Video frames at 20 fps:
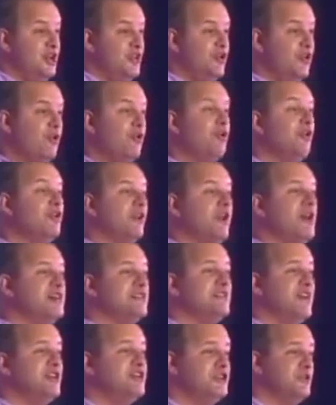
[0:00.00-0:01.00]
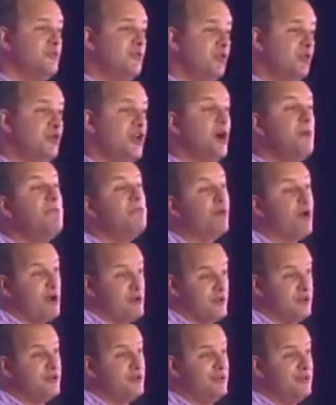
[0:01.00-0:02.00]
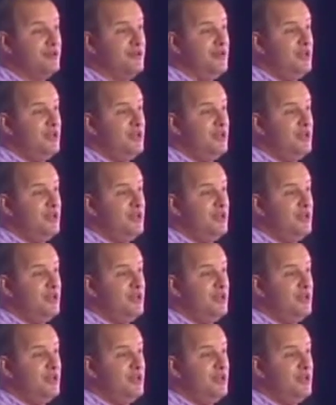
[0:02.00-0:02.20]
your organization will go broke.